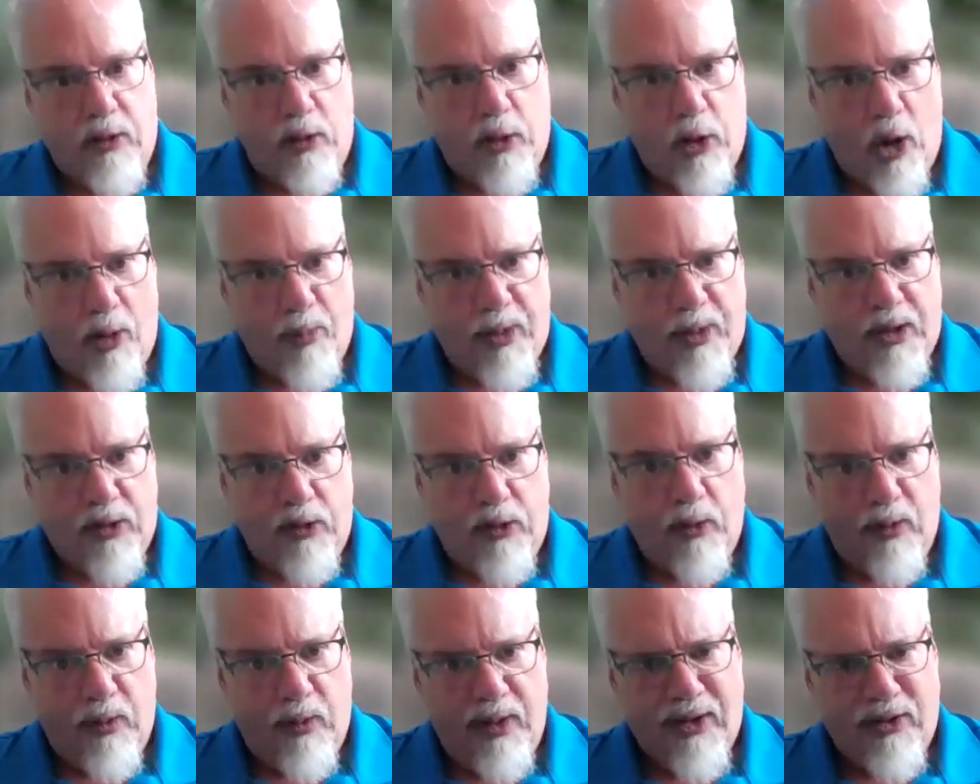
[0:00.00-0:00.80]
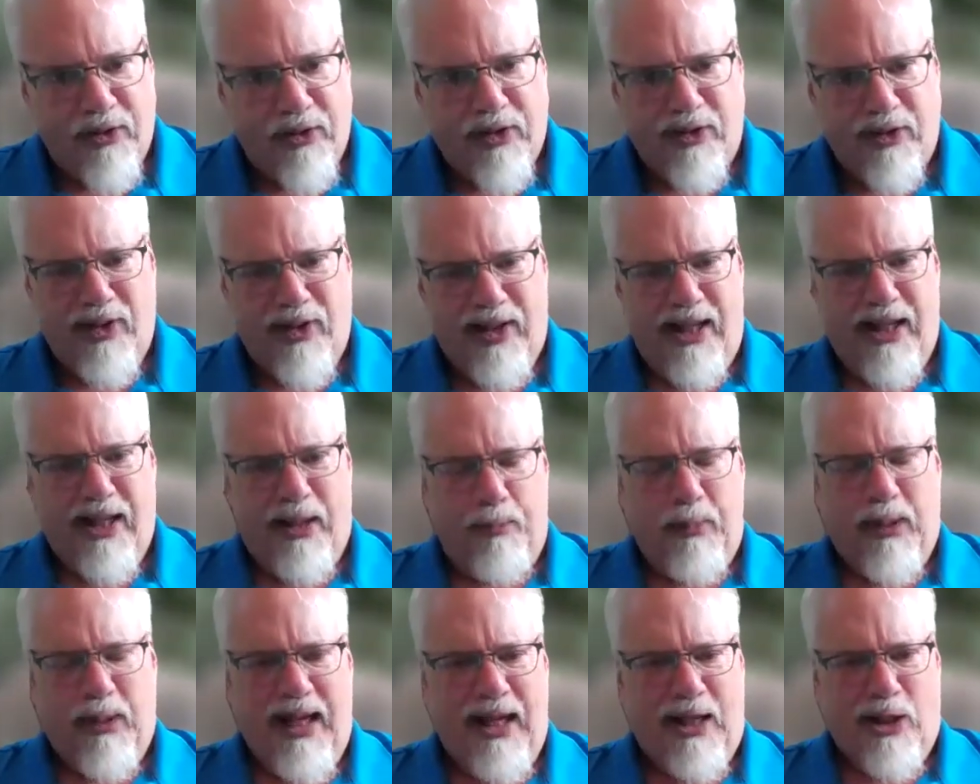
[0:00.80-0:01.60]
The dominant degree is a
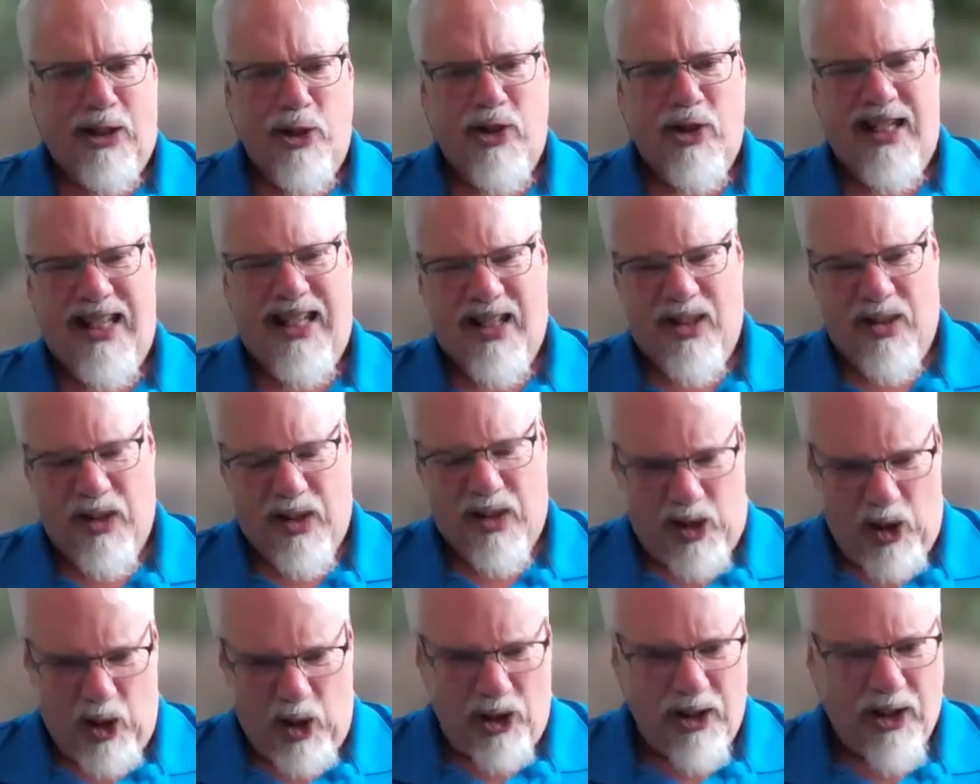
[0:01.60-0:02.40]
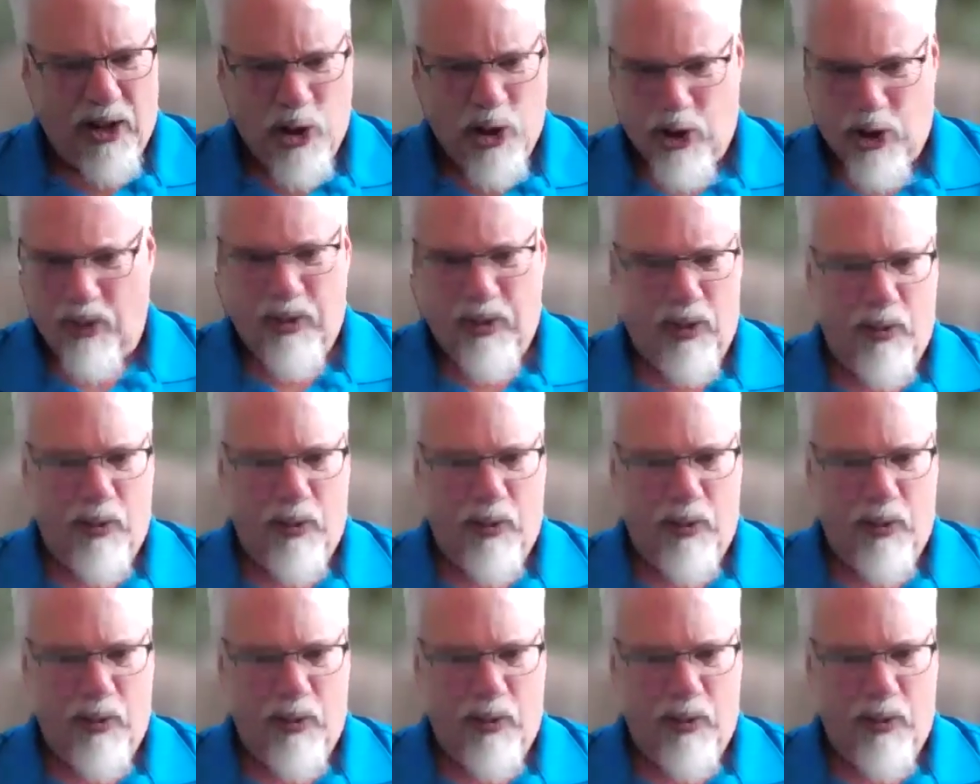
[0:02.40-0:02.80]
PhD in theology,